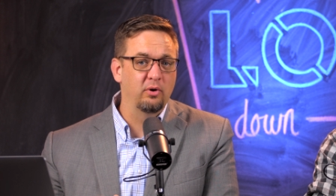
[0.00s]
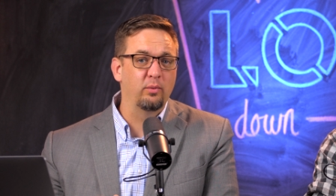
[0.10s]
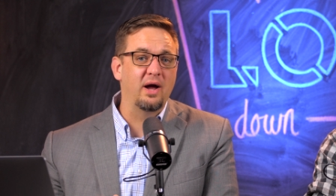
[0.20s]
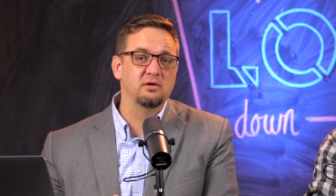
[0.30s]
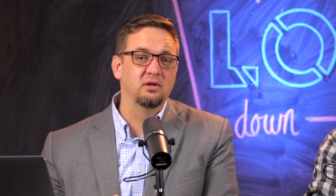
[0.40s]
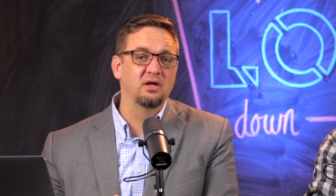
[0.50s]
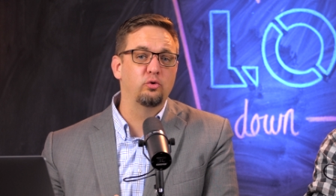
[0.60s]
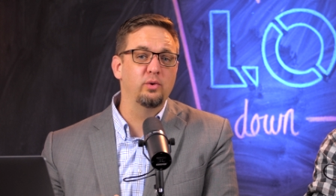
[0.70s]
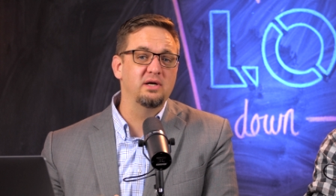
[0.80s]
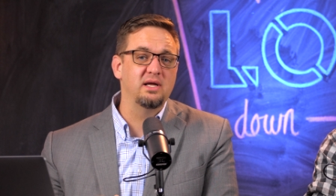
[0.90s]
but rather
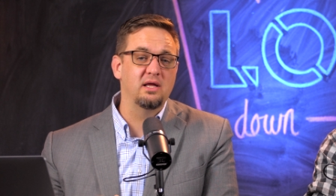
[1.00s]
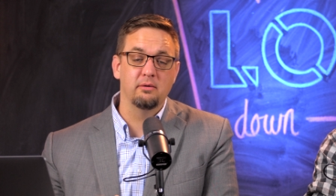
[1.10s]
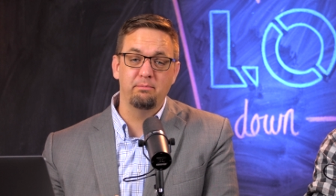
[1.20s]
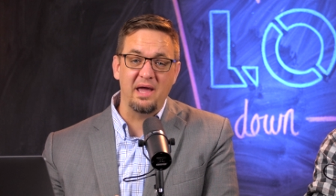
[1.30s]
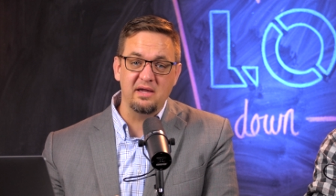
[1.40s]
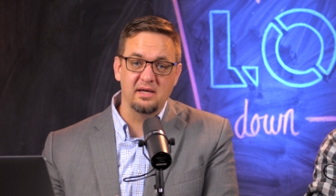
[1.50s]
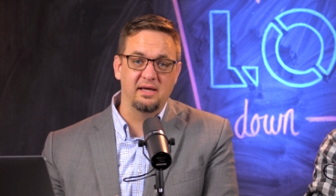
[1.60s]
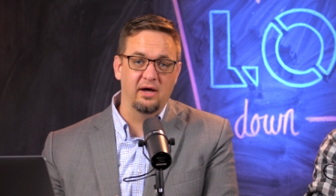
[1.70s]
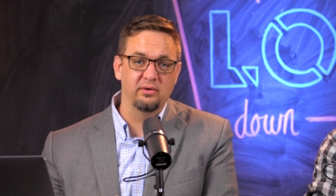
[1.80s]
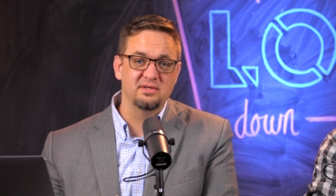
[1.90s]
liquidity in their bank
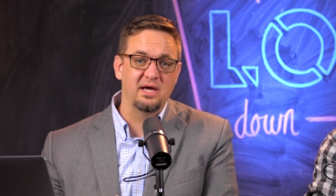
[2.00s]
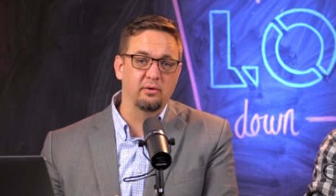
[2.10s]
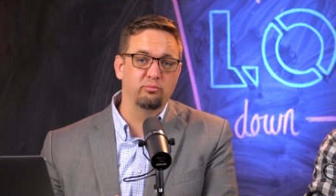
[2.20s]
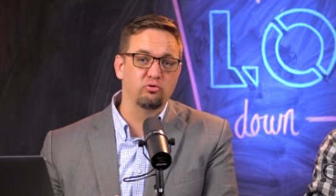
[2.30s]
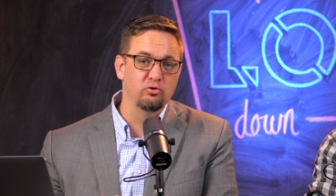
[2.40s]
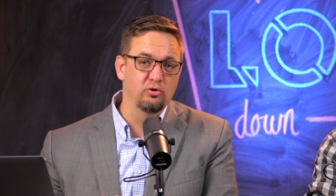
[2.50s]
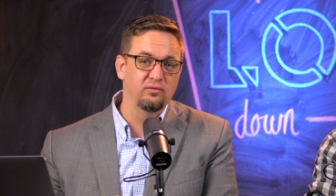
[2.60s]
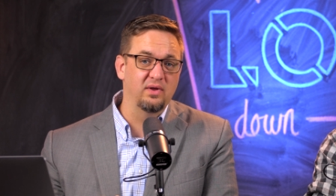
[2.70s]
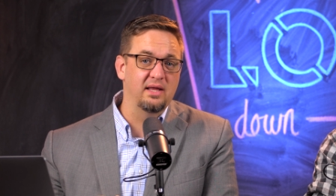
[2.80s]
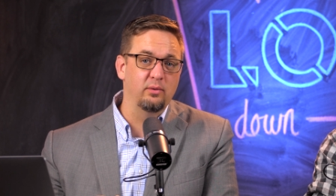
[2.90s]
account is how to
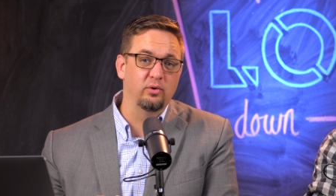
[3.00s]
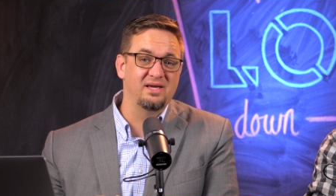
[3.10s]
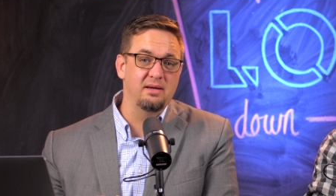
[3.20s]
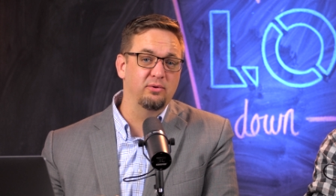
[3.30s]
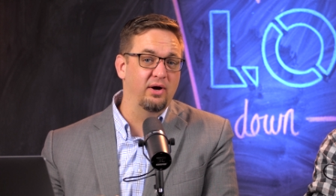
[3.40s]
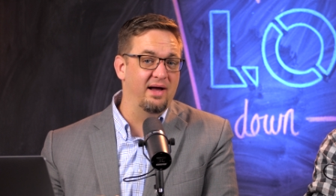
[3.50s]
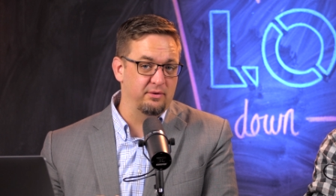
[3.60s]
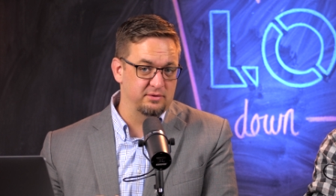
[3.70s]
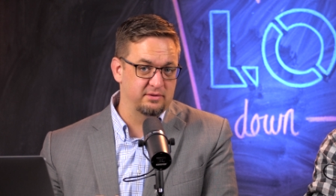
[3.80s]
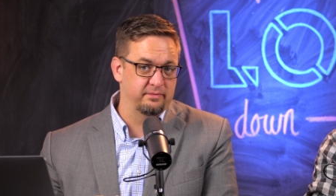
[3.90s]
prove that they will keep their
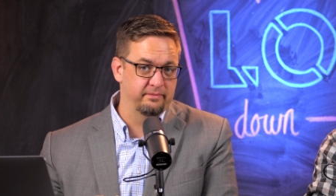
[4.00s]
house.